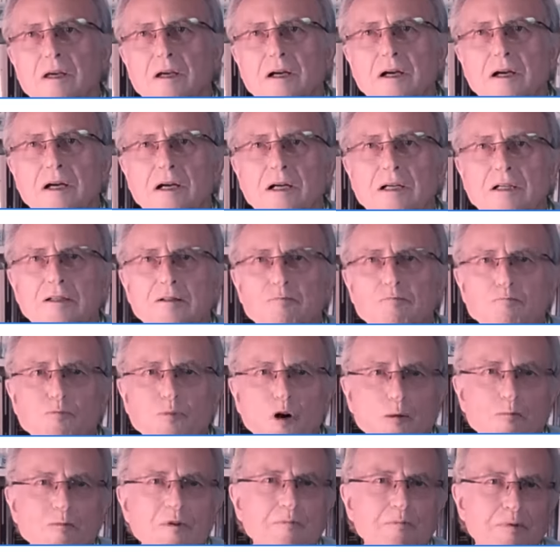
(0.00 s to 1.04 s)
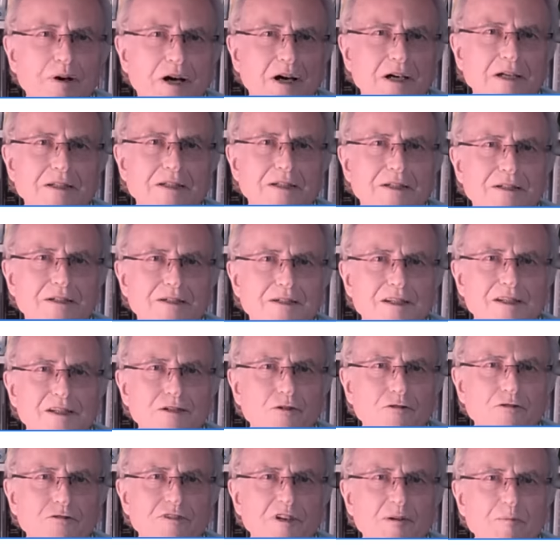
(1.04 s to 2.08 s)
bomber pilot does
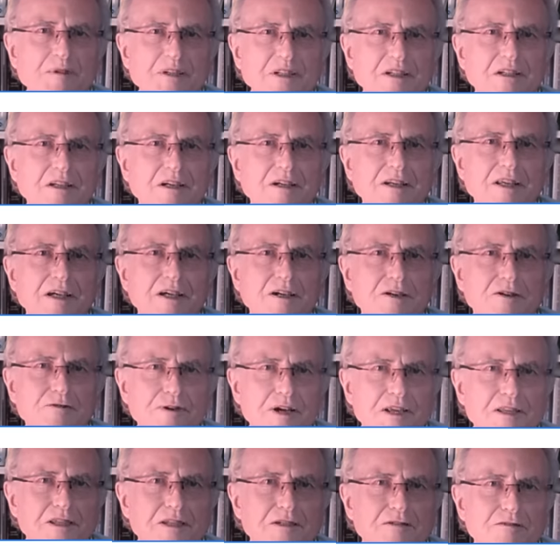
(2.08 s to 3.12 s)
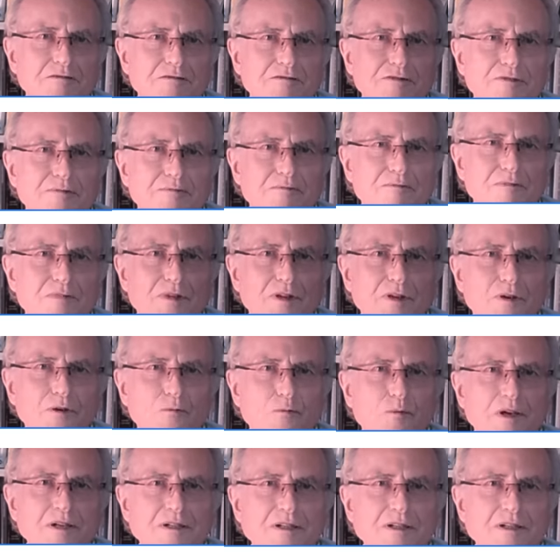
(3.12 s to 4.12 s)
not feel particularly aggressive when